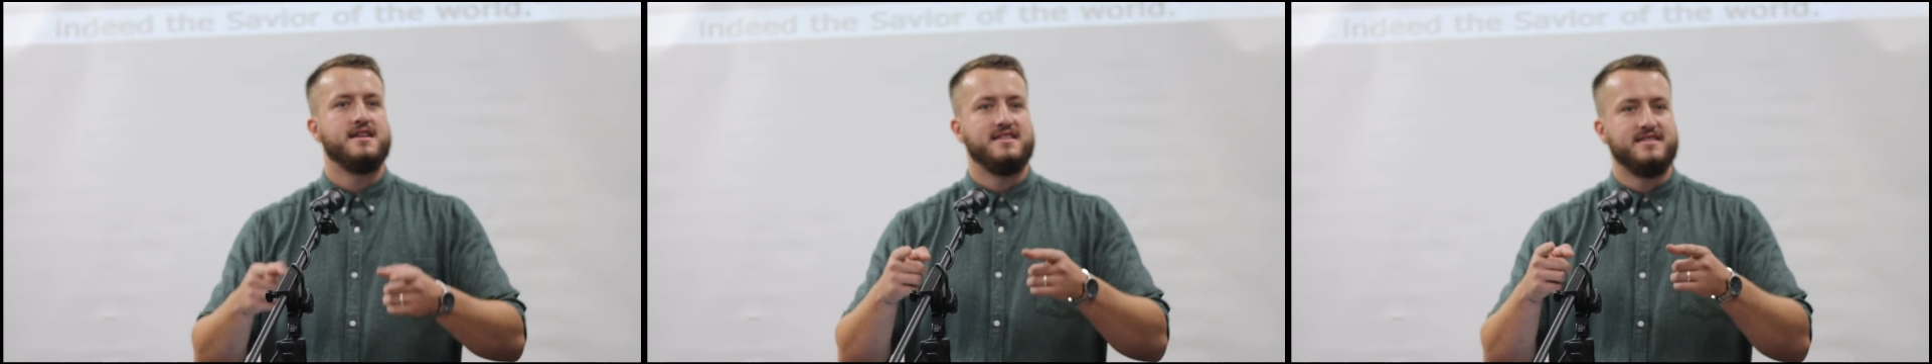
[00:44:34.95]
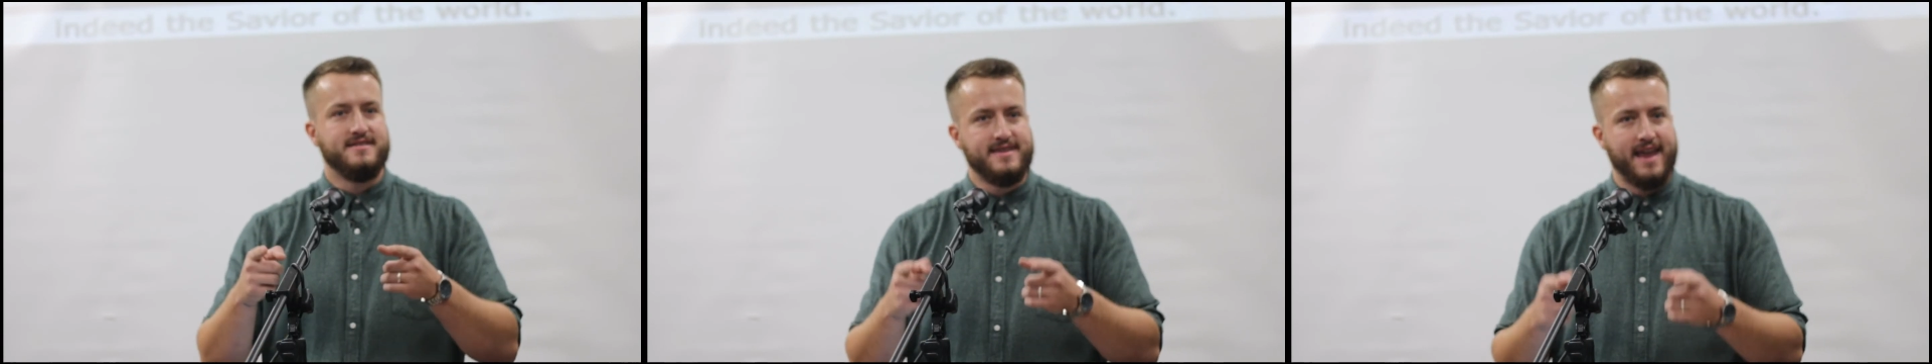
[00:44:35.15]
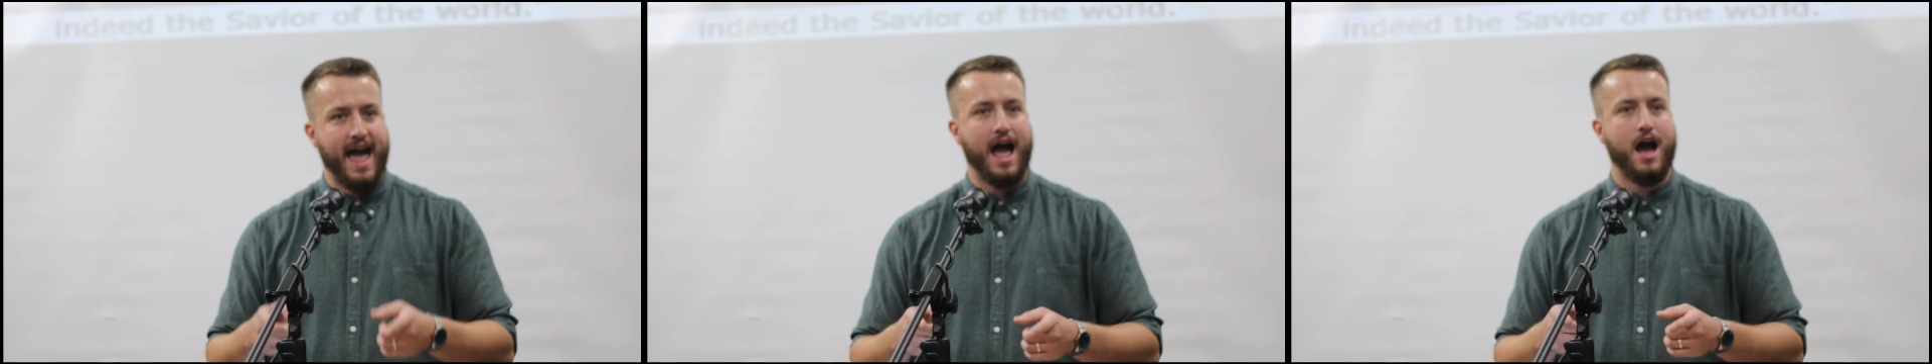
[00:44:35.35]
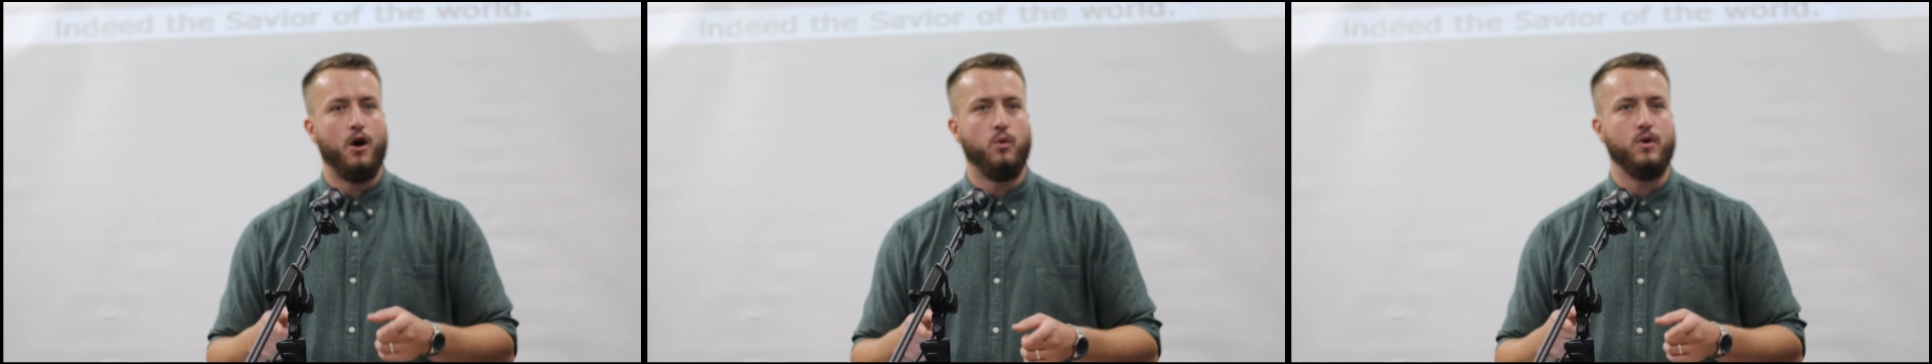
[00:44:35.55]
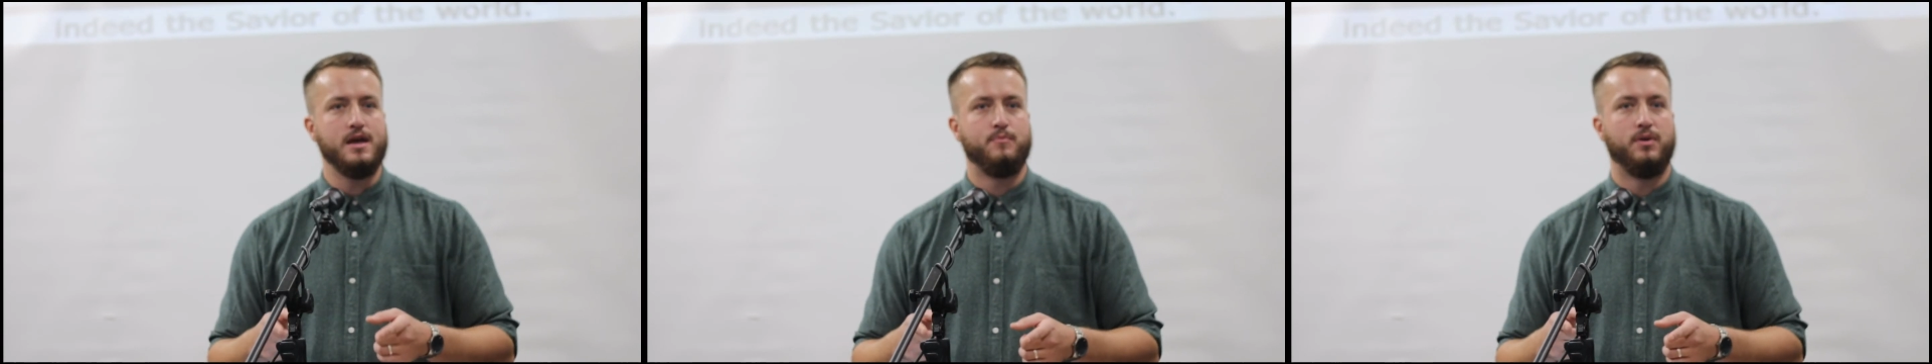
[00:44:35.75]

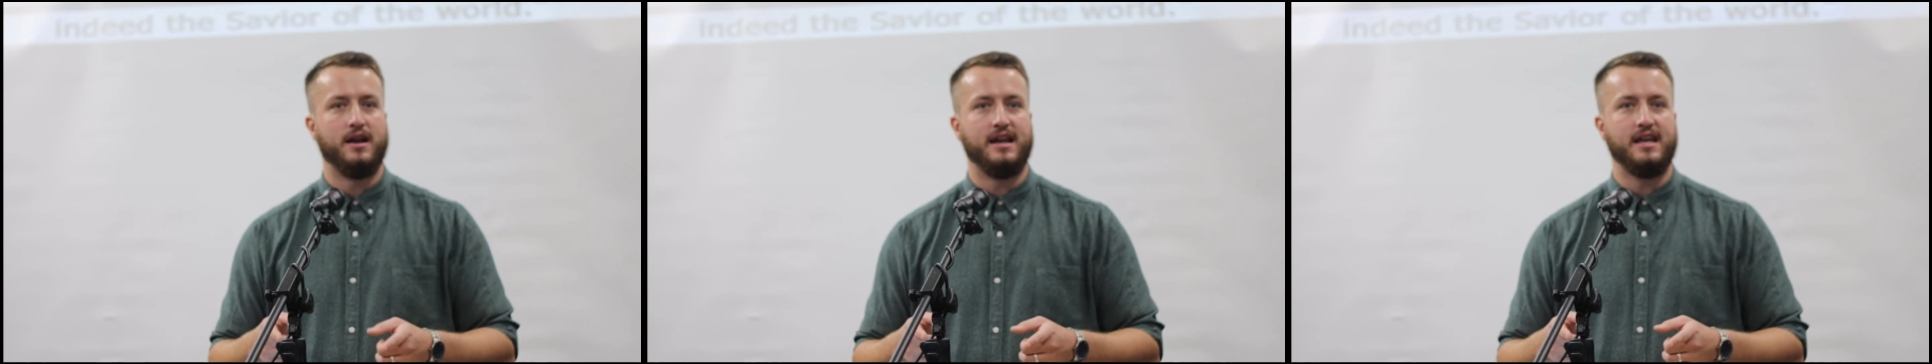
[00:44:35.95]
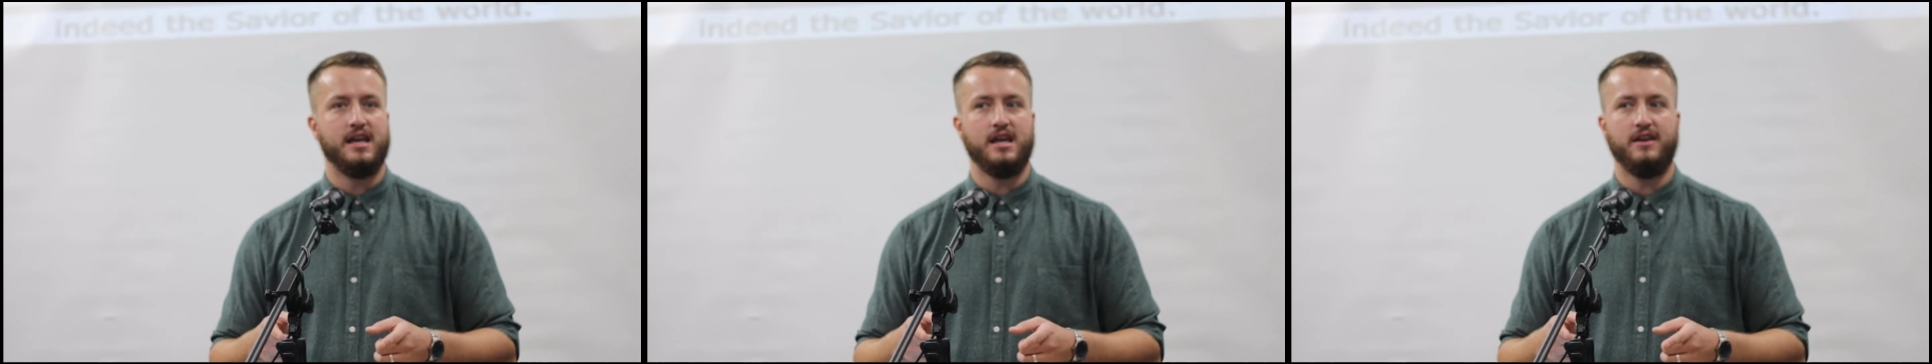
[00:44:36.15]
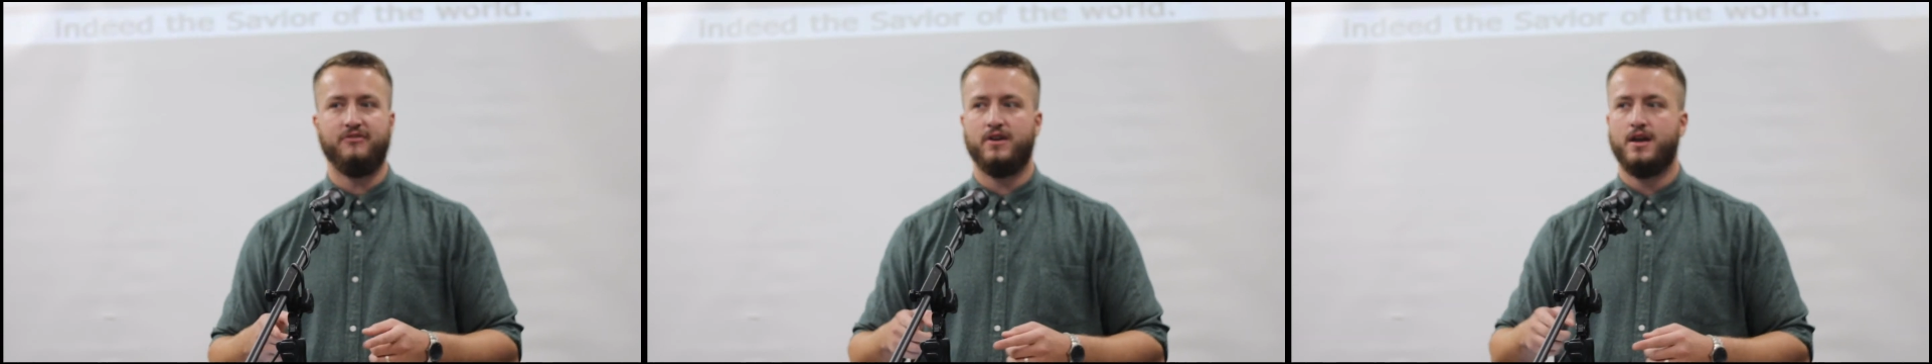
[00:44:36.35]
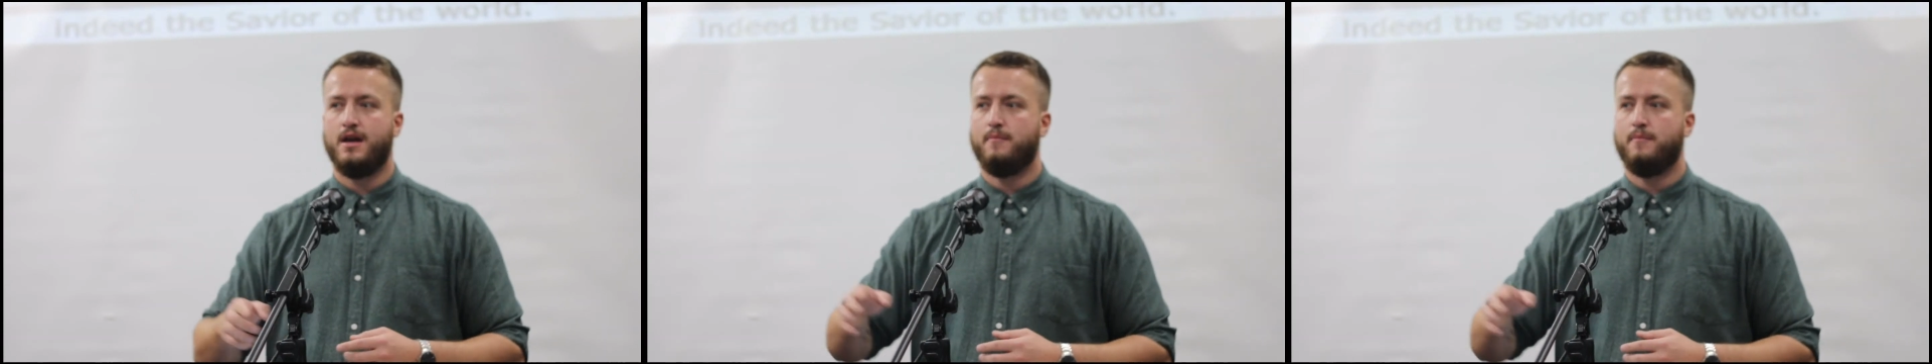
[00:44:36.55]
we believe